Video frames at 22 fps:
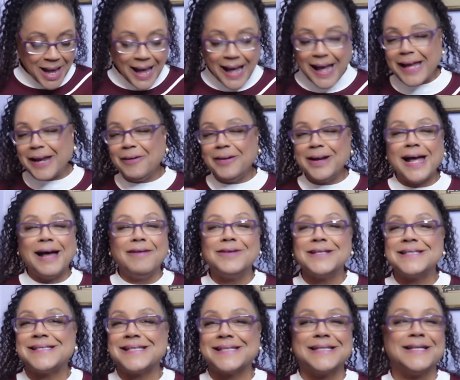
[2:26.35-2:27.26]
I don't have
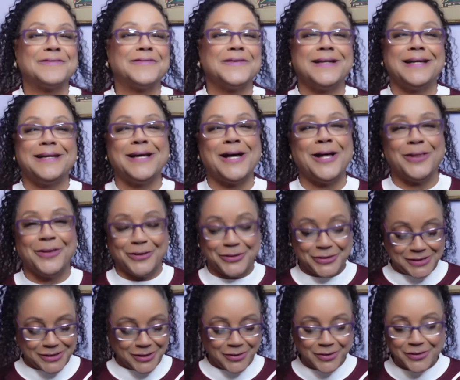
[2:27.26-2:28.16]
a significant
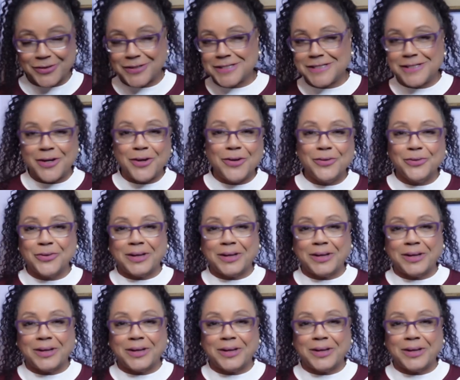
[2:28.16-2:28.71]
other, so there is no